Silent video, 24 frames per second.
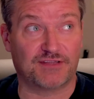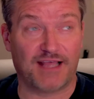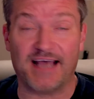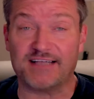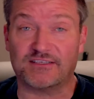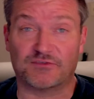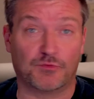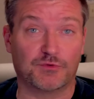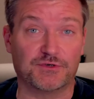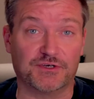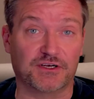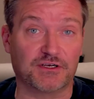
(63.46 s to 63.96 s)

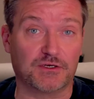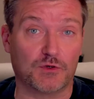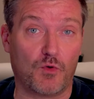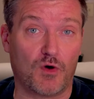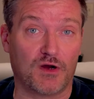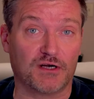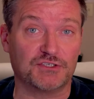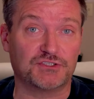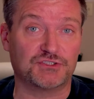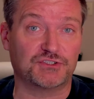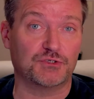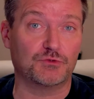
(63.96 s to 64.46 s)
that's when you're going to
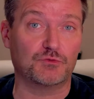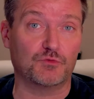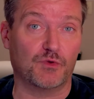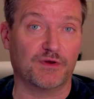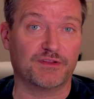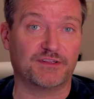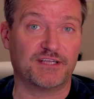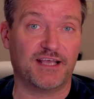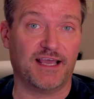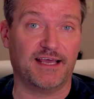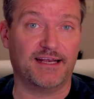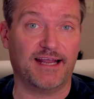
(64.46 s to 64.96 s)
want to shoot with
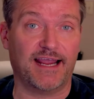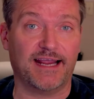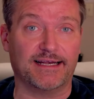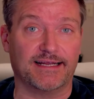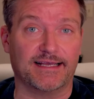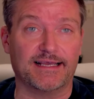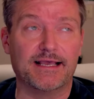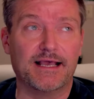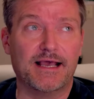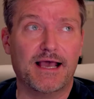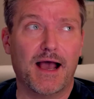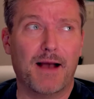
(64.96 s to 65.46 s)

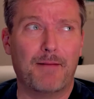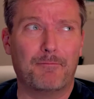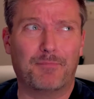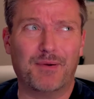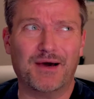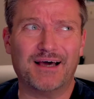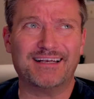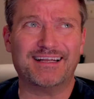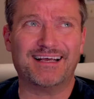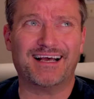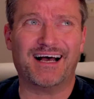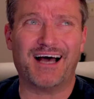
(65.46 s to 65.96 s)
1080.
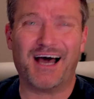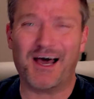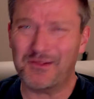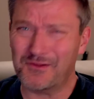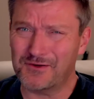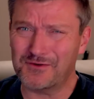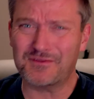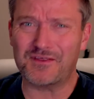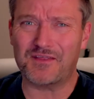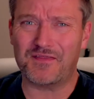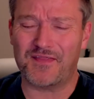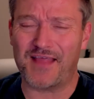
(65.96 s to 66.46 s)
But
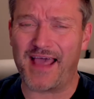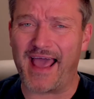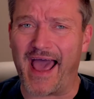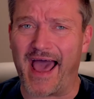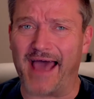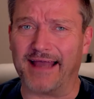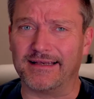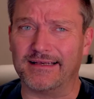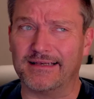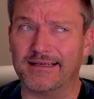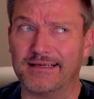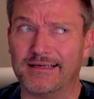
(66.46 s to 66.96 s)
other than
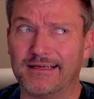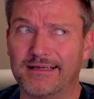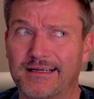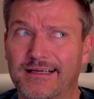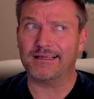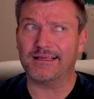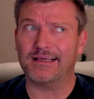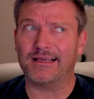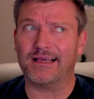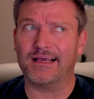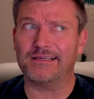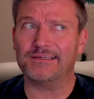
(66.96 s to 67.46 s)
that,
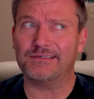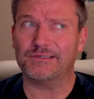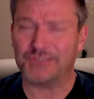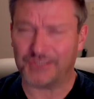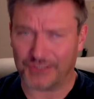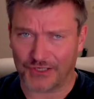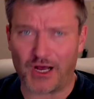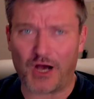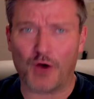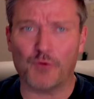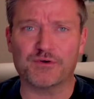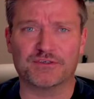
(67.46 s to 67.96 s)
you
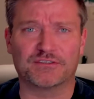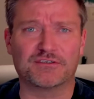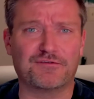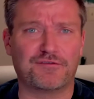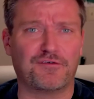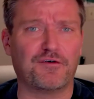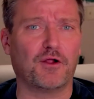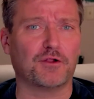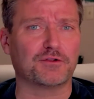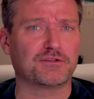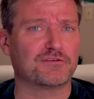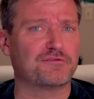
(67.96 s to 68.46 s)
should always
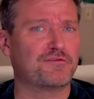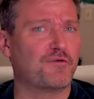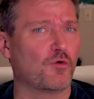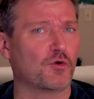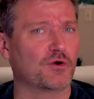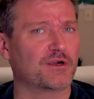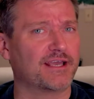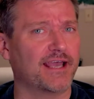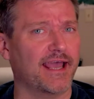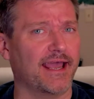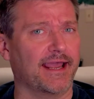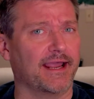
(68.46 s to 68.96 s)
default to
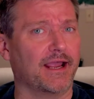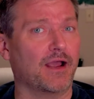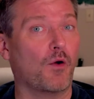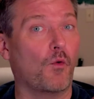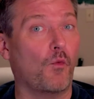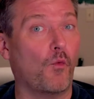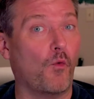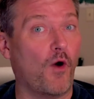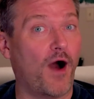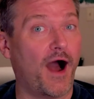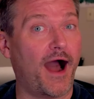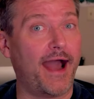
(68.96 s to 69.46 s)
4K.
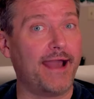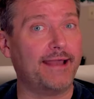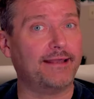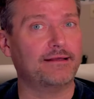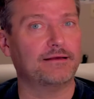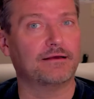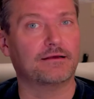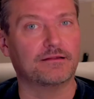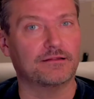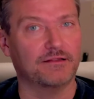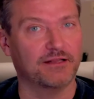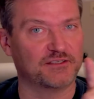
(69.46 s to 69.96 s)
Why?
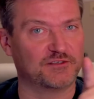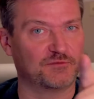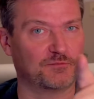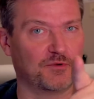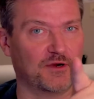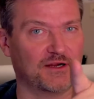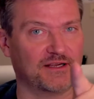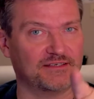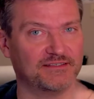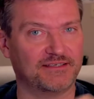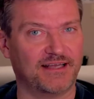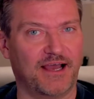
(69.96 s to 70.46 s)
Let's
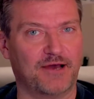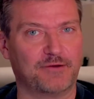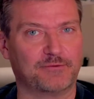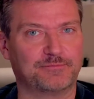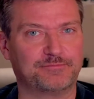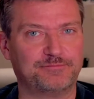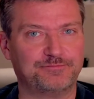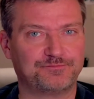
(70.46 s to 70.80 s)
break it down.